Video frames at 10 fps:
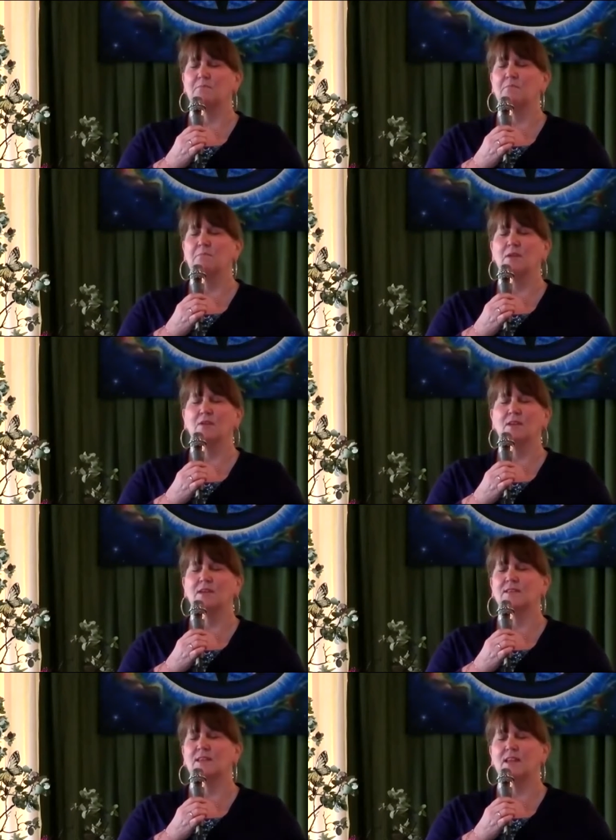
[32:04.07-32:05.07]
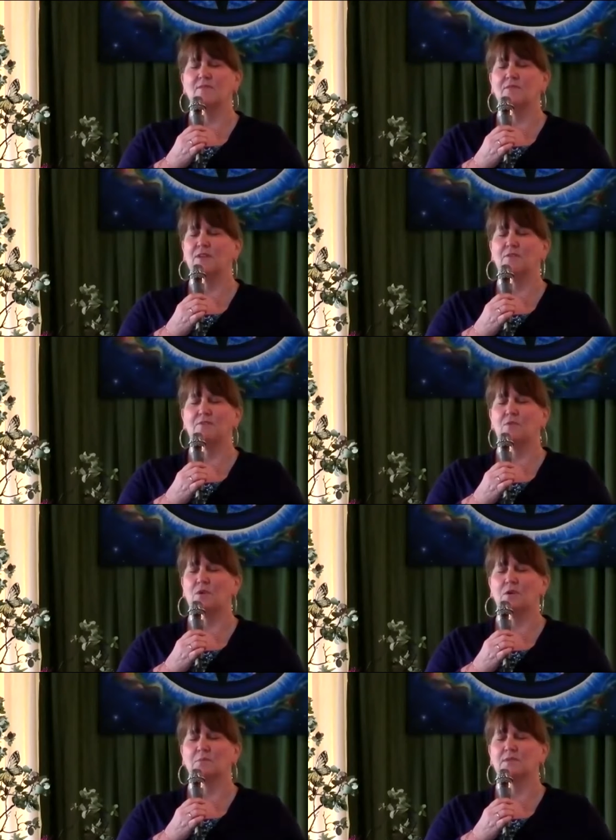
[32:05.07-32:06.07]
millions and infinite
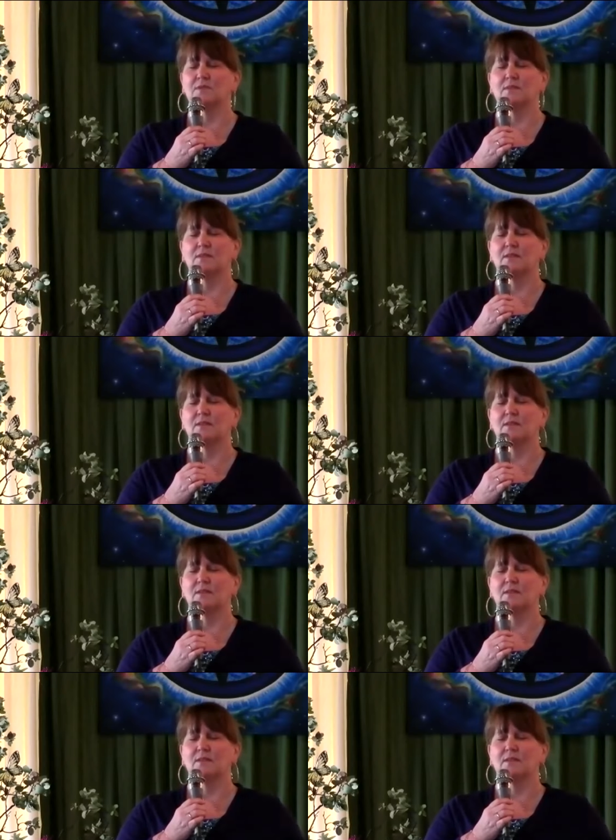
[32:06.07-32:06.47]
forms.